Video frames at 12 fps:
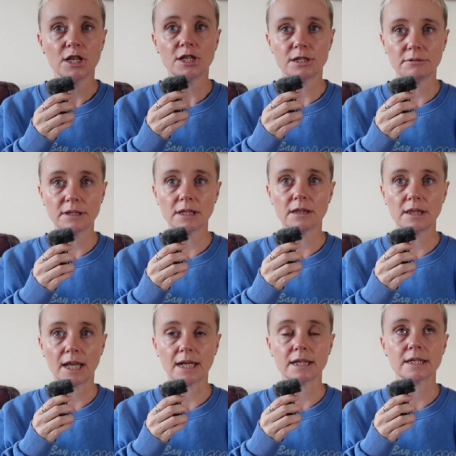doing the
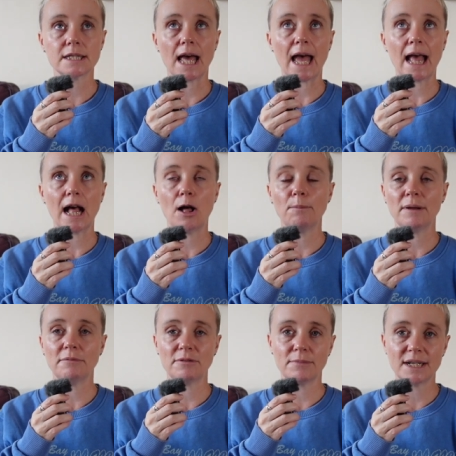things that help
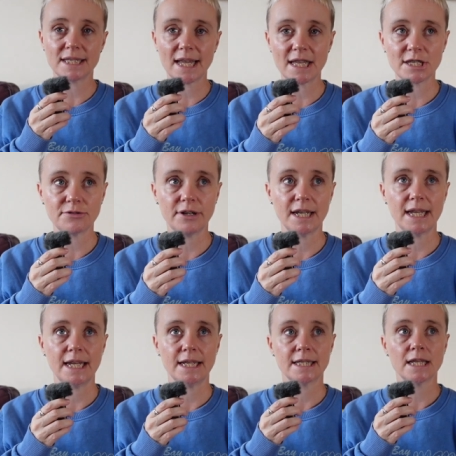me with my sensory
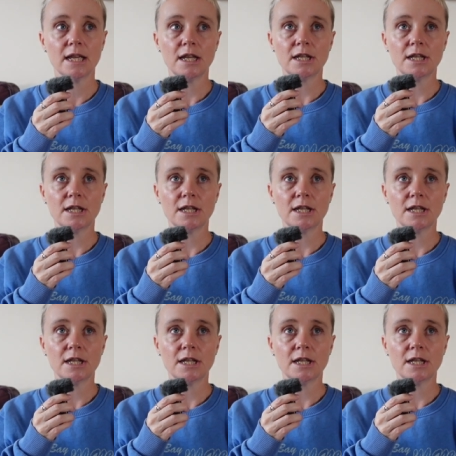needs,